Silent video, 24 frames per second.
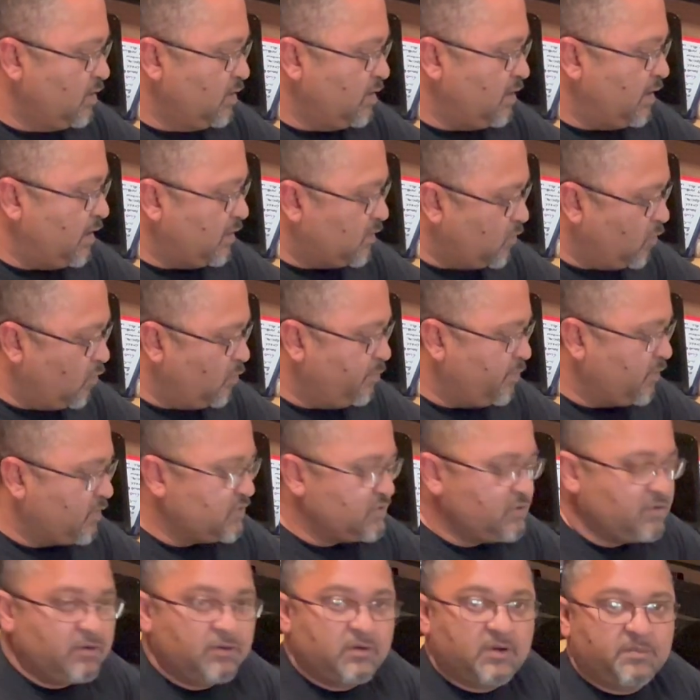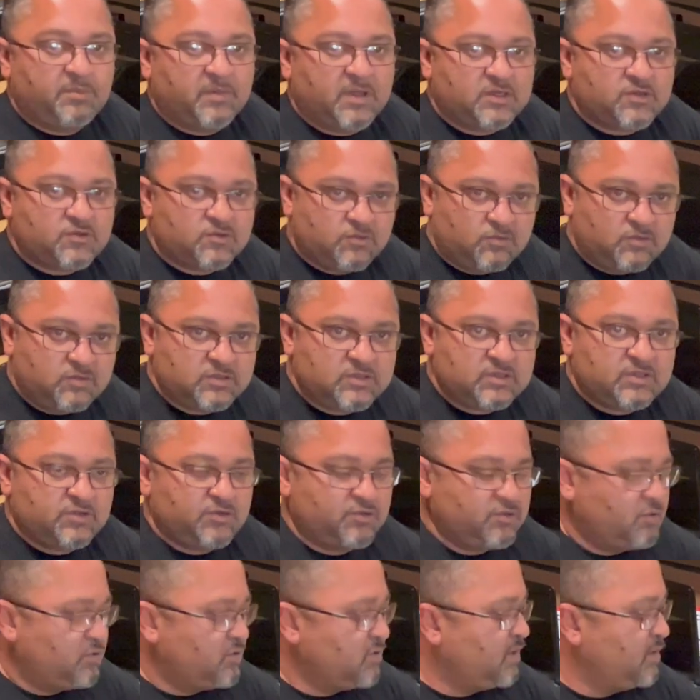at home, because you don't need much tools, you
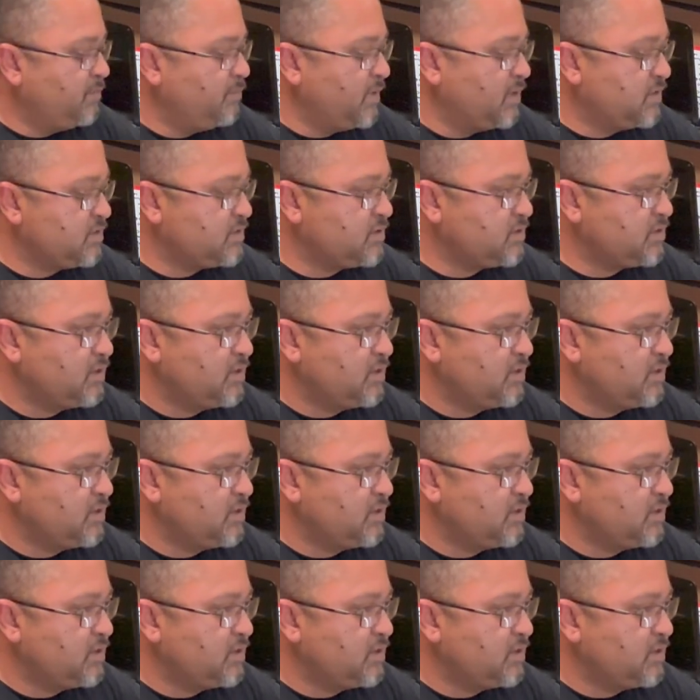don't need much